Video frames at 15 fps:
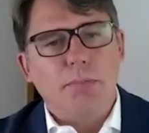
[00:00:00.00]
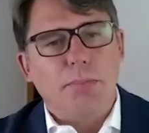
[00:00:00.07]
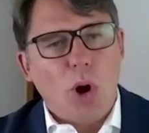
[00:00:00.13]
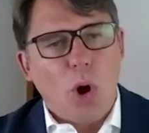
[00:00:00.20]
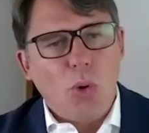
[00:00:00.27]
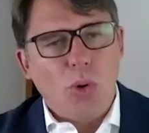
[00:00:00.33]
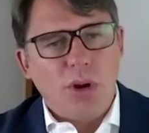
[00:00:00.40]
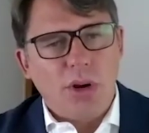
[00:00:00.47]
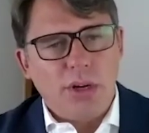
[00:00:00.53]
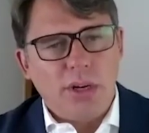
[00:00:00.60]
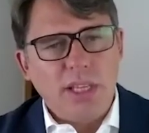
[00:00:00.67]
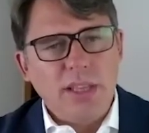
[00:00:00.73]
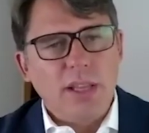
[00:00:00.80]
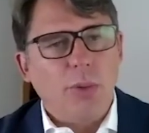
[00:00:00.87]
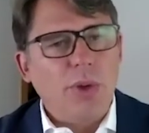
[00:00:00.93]
broker
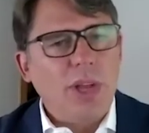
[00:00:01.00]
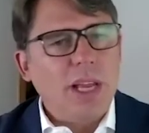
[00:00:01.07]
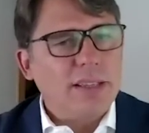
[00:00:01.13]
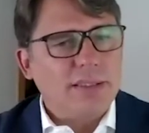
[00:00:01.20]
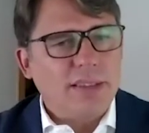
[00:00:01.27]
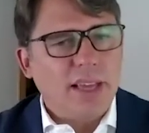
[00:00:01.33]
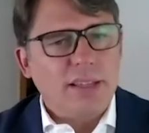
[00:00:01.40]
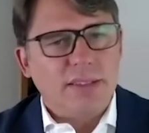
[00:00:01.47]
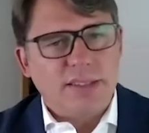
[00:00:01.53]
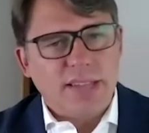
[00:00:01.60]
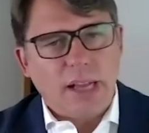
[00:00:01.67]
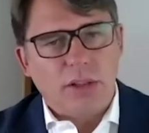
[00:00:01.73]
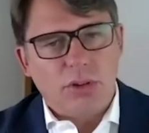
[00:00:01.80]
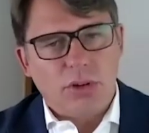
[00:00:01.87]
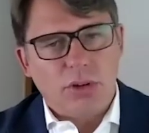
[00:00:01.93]
in the real estate
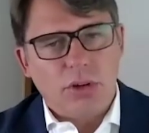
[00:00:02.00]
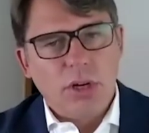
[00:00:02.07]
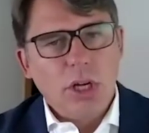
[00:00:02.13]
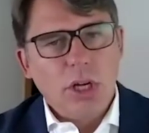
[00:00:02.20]
sector,